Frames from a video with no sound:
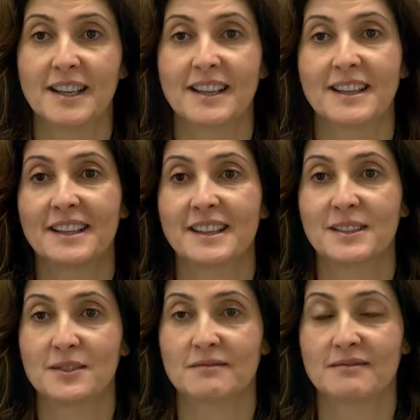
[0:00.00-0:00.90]

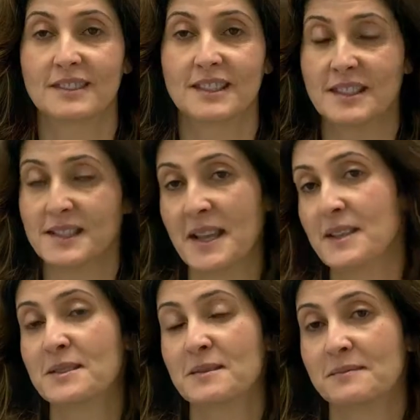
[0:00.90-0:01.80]
in these
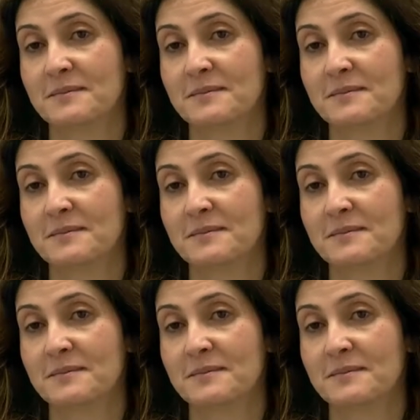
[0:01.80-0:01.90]
days.